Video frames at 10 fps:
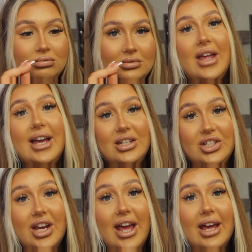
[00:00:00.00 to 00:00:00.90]
that
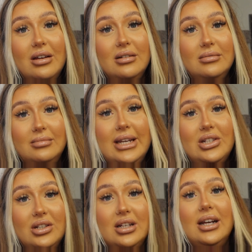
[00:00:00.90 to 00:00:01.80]
shit
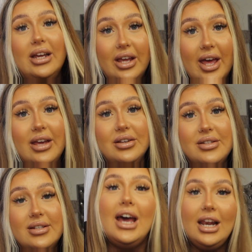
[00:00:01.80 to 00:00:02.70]
makes you look like a
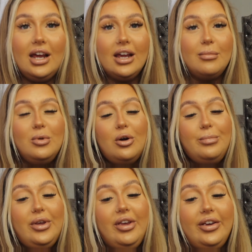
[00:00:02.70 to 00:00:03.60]
ghost. And like, I'm not a
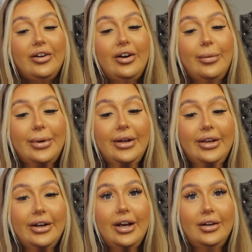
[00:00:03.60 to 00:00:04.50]
beauty guru, but
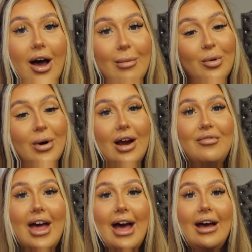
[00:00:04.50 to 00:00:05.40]
you know, I'm aware
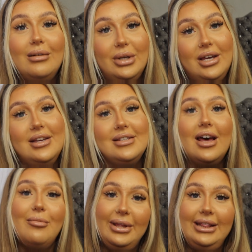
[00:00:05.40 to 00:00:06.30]
of that because
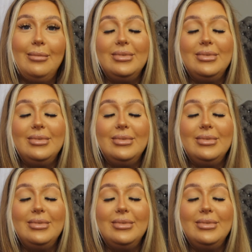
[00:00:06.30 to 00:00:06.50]
I've been there